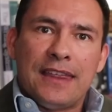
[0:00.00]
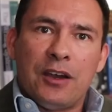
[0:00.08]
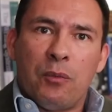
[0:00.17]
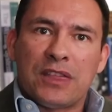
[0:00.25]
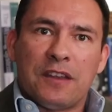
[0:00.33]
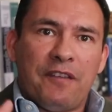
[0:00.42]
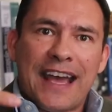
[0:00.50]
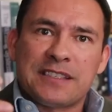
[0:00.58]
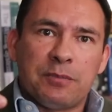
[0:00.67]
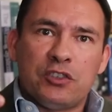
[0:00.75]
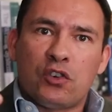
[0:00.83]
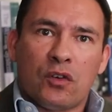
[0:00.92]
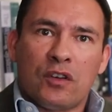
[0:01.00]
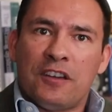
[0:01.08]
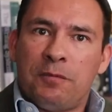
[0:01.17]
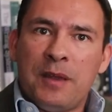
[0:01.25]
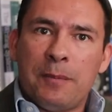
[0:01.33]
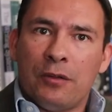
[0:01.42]
than what the vast majority
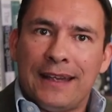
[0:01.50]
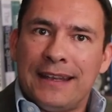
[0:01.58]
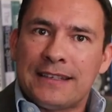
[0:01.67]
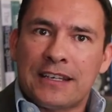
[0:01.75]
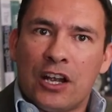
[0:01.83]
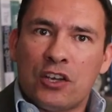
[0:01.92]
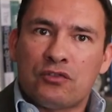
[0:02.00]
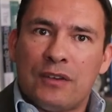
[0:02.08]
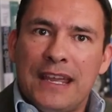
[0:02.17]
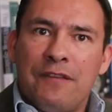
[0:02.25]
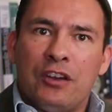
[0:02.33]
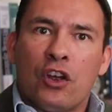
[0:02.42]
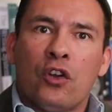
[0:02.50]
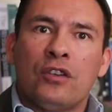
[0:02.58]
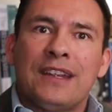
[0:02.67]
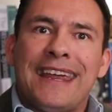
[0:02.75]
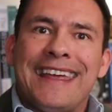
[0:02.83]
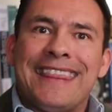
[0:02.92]
of people in his country even
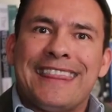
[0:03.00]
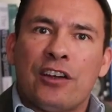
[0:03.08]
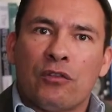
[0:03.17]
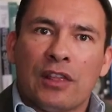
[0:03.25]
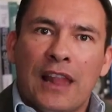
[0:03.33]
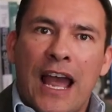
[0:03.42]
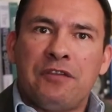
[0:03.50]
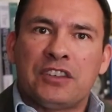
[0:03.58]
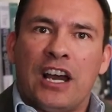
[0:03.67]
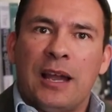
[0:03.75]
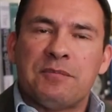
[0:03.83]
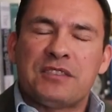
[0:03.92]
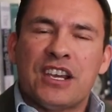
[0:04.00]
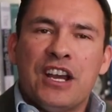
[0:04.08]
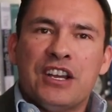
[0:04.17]
earned in their lifetimes.